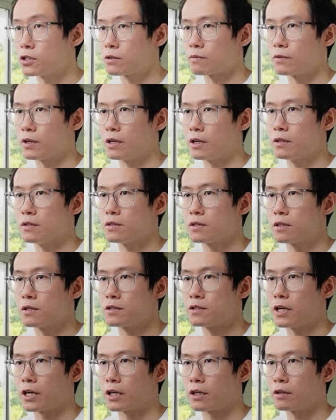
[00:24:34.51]
that is
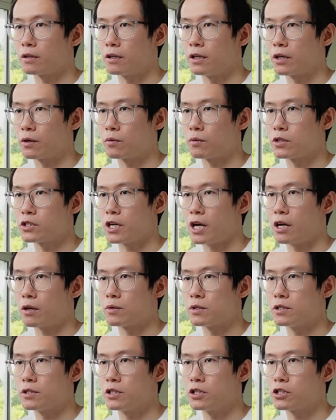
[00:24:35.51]
Second Language
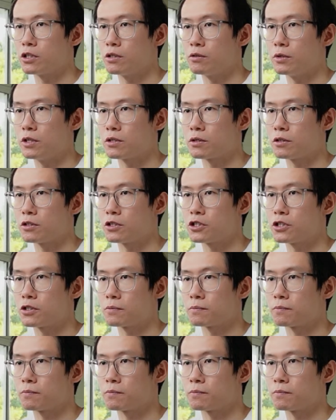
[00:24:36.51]
Acquisition Research,